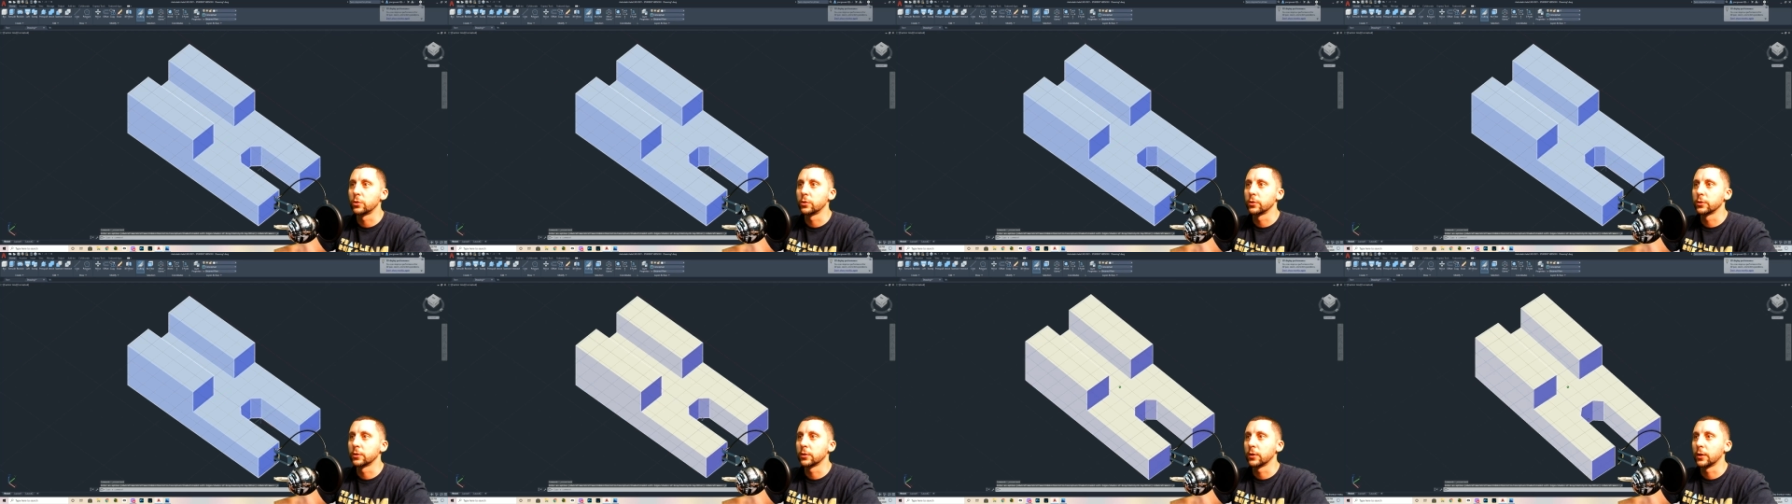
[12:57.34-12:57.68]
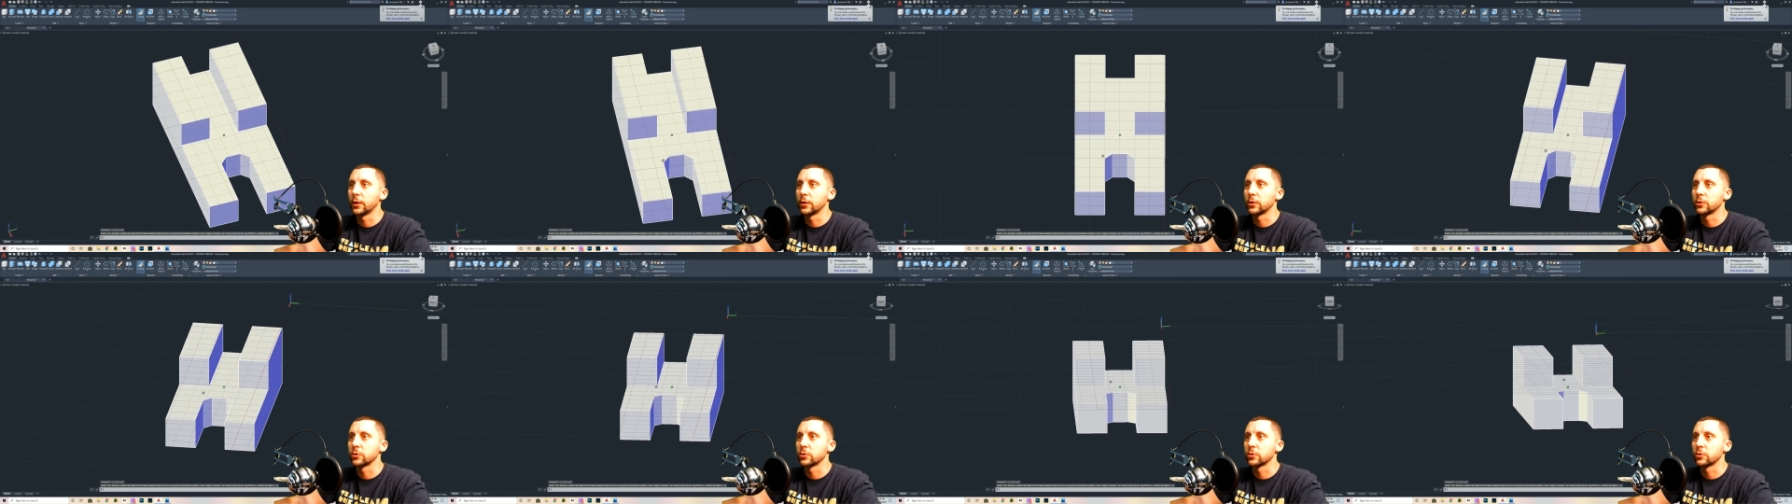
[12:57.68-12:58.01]
and,
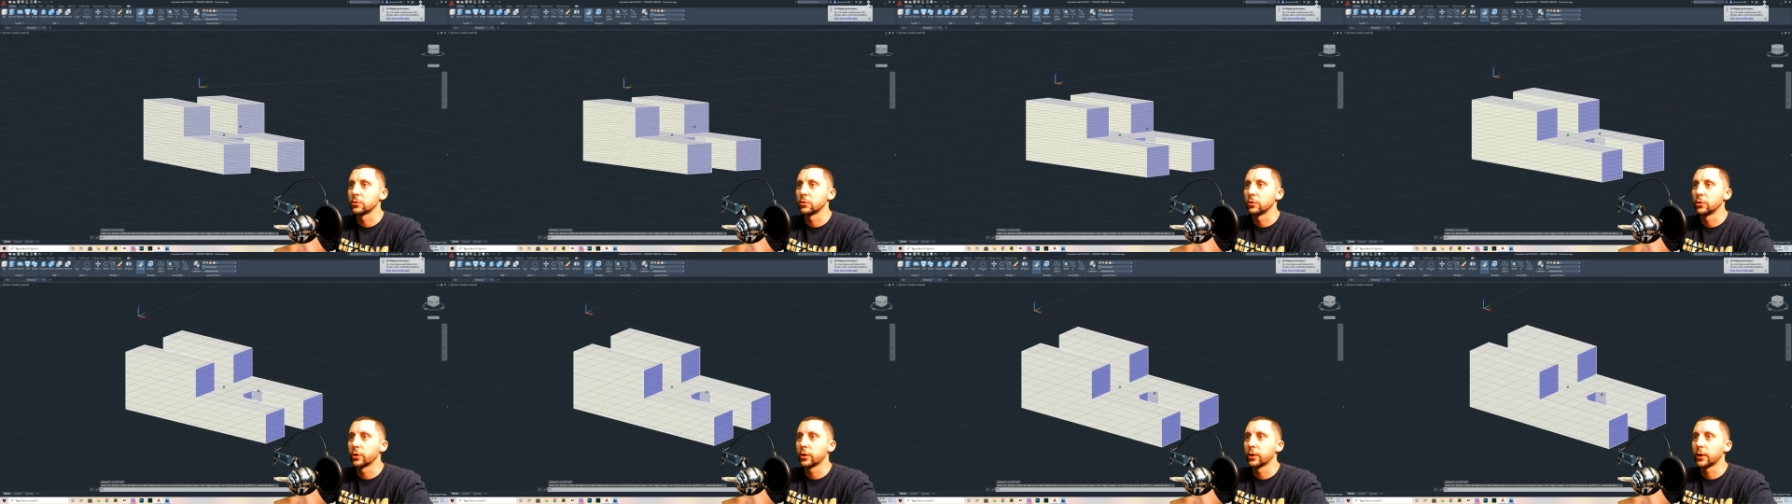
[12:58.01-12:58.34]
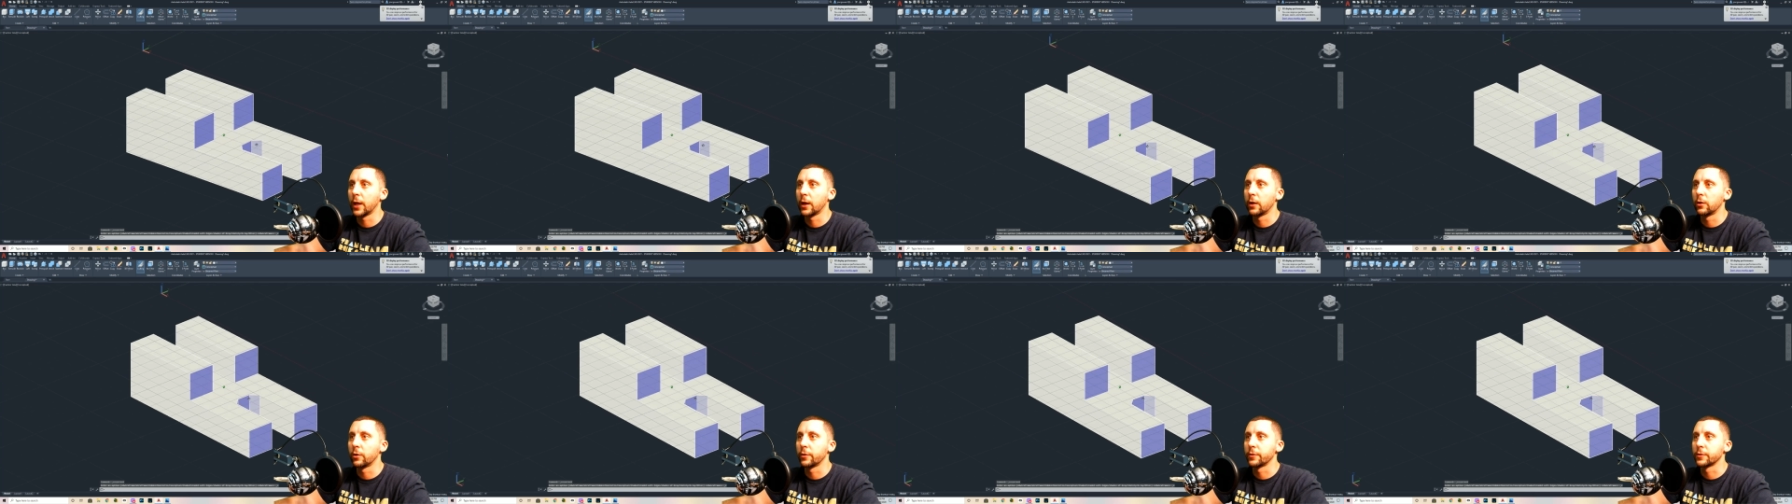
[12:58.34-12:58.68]
and look at
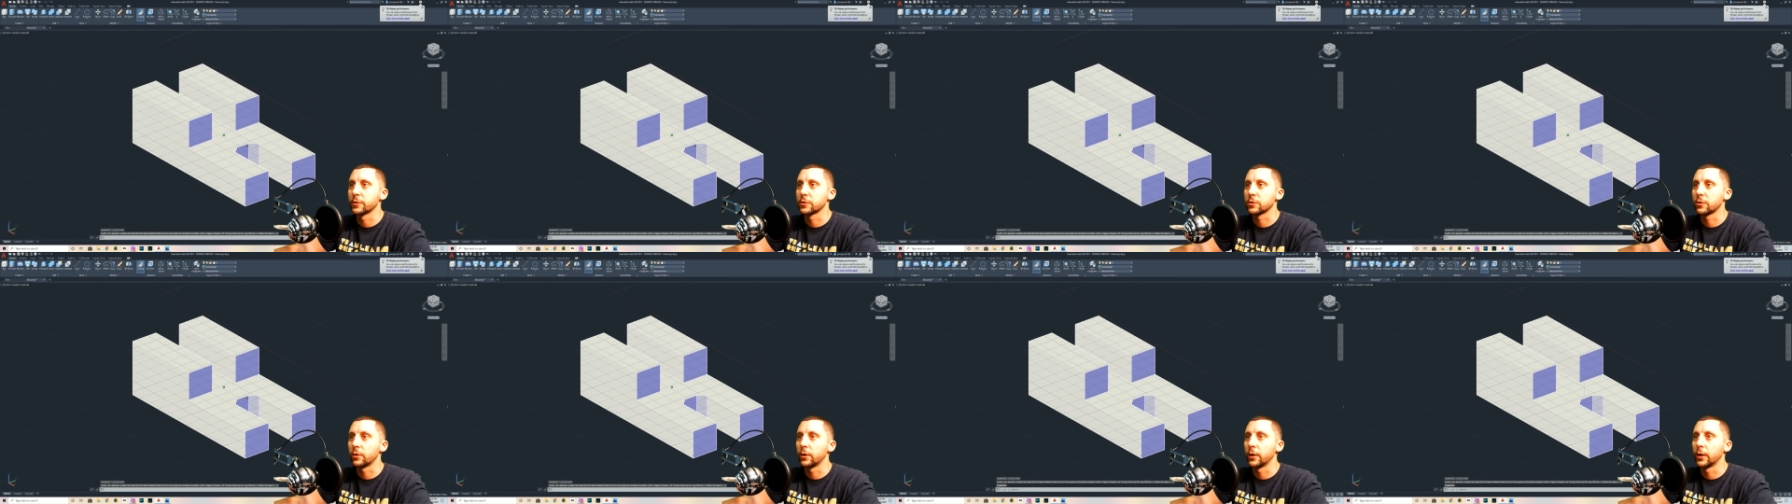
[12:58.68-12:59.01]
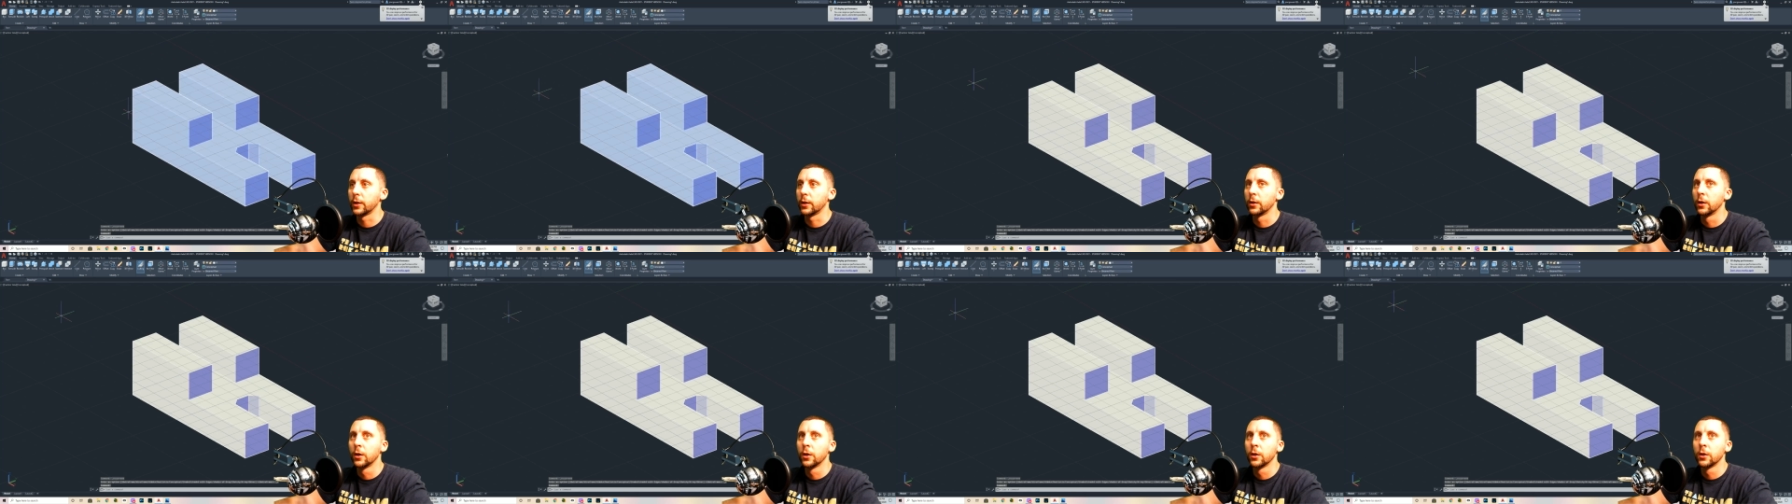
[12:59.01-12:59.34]
it on the screen,